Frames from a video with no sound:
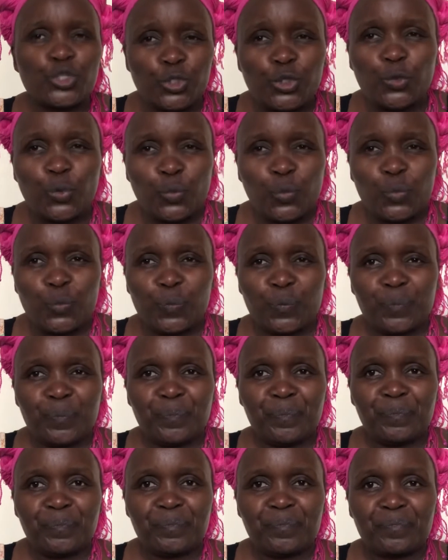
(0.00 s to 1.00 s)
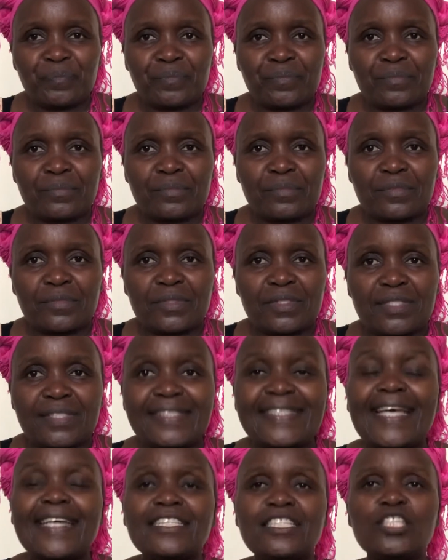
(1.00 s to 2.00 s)
do.
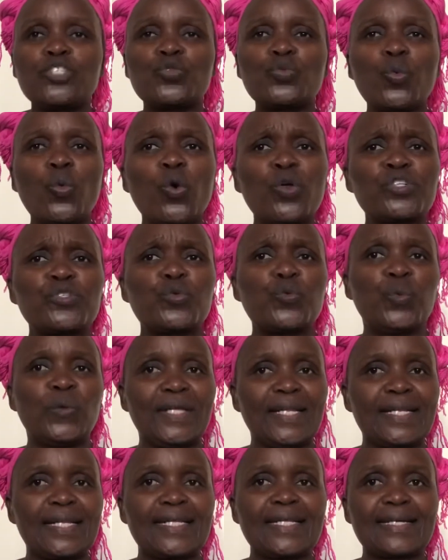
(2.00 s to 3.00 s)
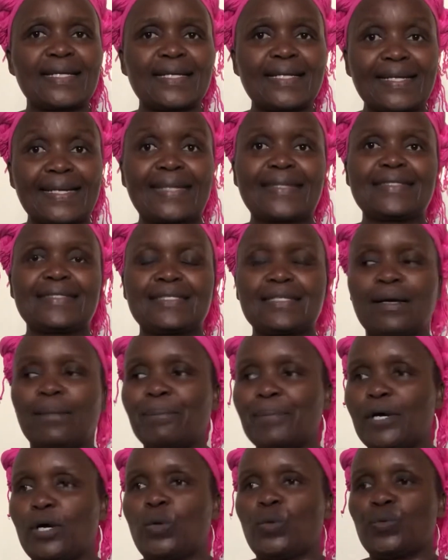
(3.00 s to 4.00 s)
That is what we regret
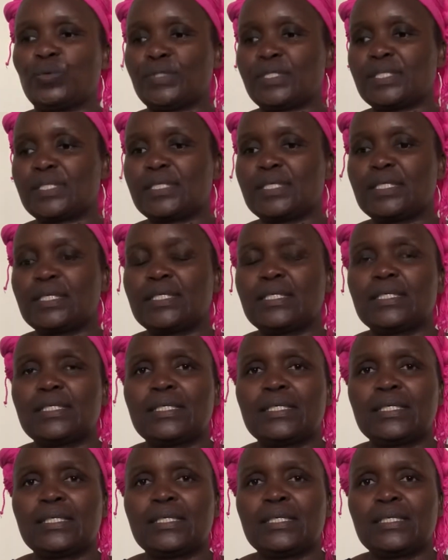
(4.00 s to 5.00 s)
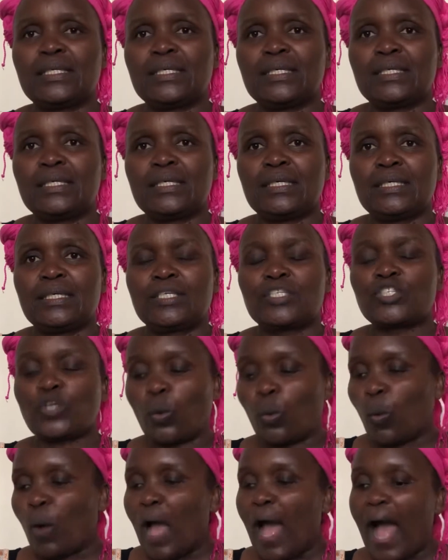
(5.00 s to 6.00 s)
about.
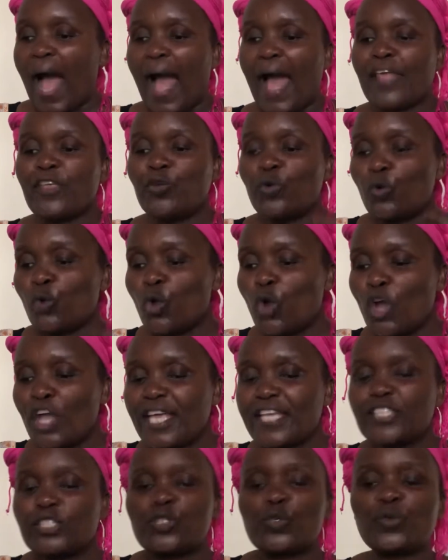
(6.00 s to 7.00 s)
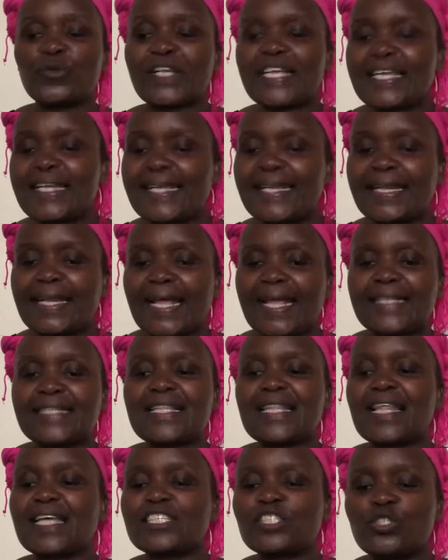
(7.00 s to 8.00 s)
So, are you going to regret
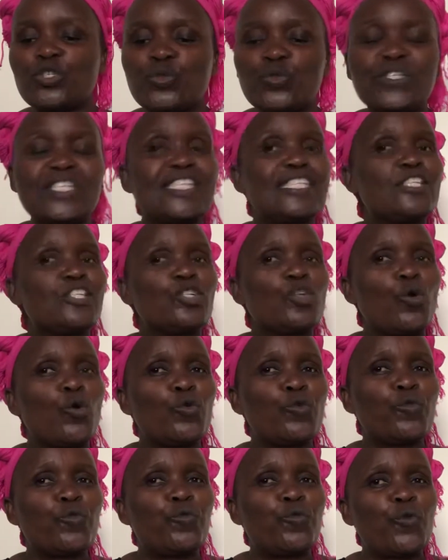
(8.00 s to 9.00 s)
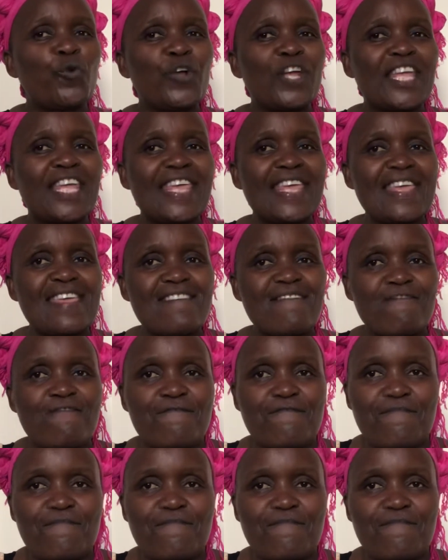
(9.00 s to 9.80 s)
that you did not forgive